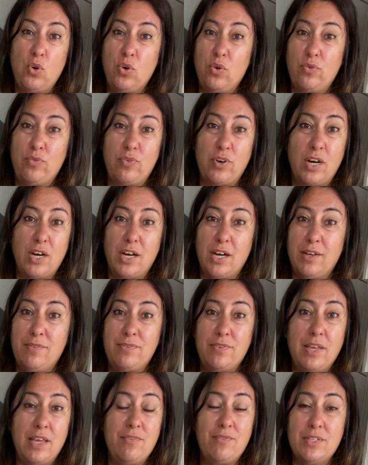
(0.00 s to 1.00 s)
5,
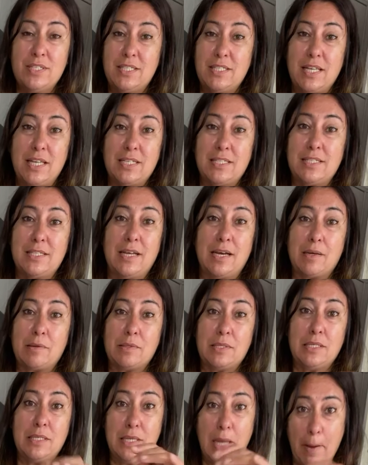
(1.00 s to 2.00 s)
even 6
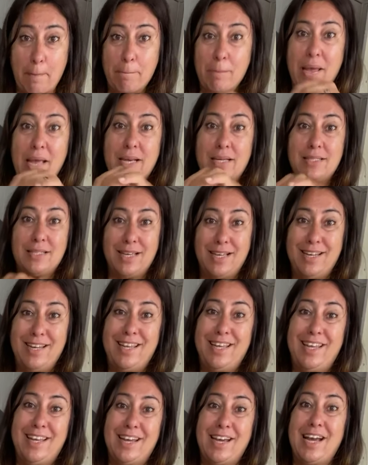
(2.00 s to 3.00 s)
nutmegs in
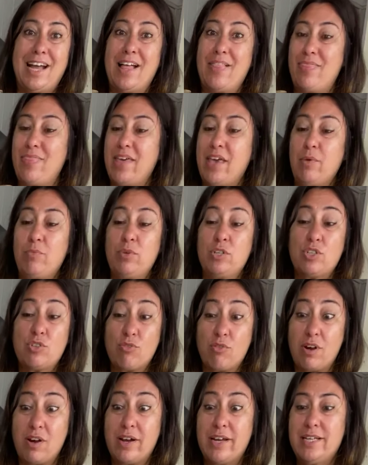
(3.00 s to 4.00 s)
here and they would
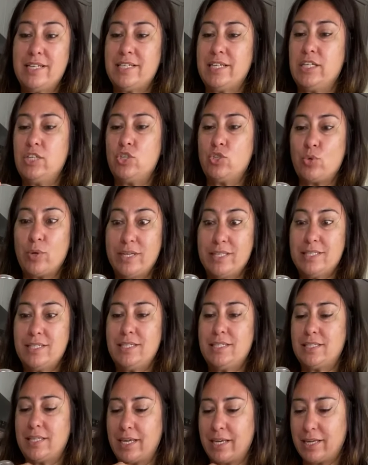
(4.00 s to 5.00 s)
grind in 20
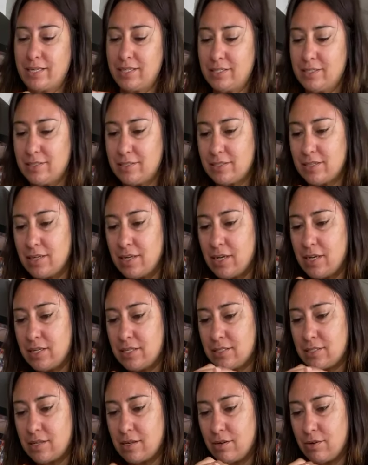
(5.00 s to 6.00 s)
seconds.
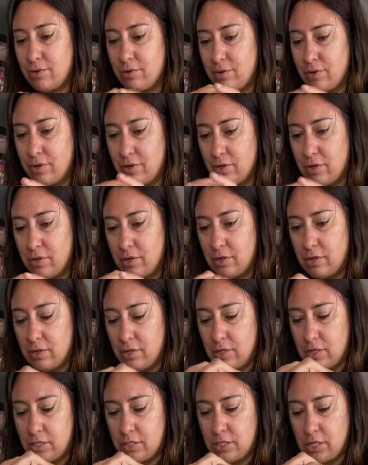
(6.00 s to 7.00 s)
So
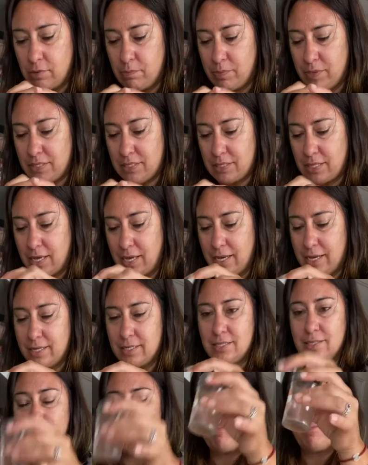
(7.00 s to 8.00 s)
don't be
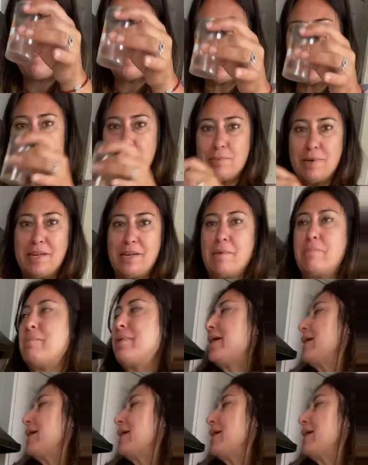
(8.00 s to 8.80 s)
scared. That's my nutmeg.